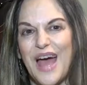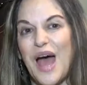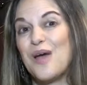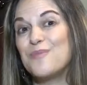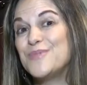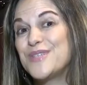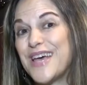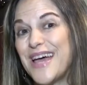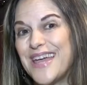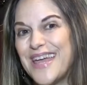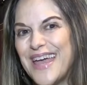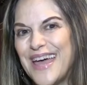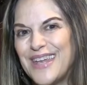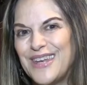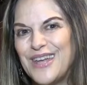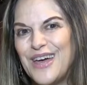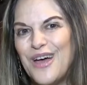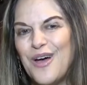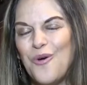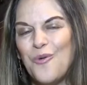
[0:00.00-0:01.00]
I'm
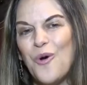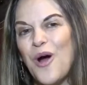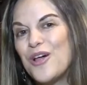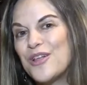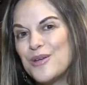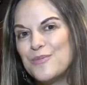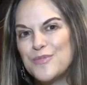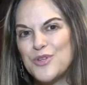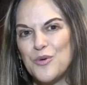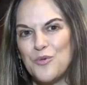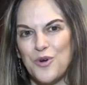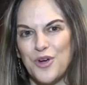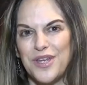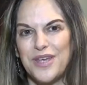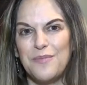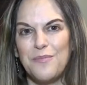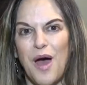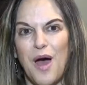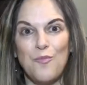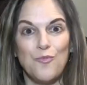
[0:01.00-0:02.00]
Diane. Welcome to
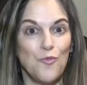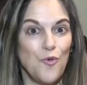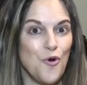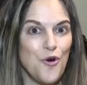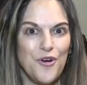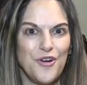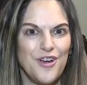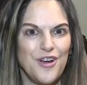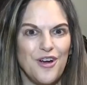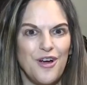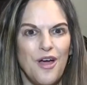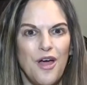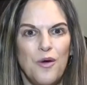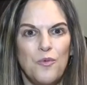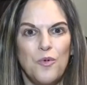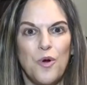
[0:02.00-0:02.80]
Working Mom Warrior,